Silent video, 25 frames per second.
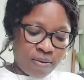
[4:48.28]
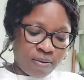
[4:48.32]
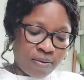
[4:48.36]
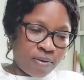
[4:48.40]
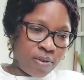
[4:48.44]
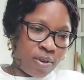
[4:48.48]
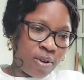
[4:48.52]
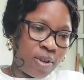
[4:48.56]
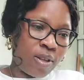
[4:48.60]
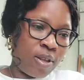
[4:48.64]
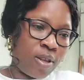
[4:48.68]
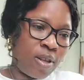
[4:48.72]

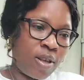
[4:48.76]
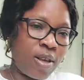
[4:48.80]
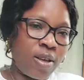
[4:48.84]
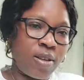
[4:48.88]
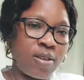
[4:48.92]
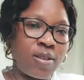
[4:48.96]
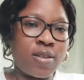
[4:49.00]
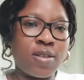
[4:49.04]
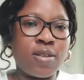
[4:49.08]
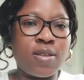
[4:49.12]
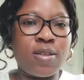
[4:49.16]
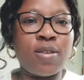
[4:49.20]
for the
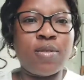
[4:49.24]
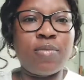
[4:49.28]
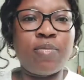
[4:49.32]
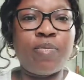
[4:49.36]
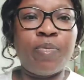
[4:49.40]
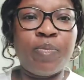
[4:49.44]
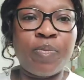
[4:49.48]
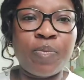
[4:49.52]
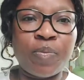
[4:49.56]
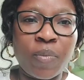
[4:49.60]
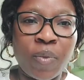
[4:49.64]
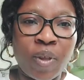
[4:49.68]
kicks.
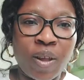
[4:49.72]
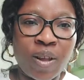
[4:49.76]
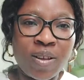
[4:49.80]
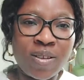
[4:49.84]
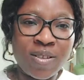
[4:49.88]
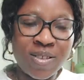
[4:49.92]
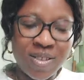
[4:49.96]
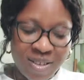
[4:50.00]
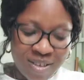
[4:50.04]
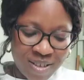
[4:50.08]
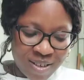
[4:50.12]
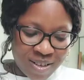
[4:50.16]

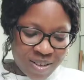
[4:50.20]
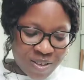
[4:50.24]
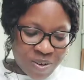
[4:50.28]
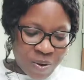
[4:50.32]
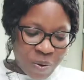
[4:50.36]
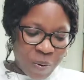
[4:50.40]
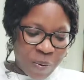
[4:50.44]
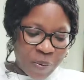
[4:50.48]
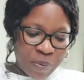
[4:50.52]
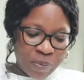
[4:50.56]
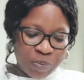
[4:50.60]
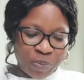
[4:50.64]

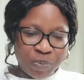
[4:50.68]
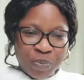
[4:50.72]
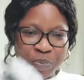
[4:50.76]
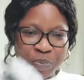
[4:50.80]
So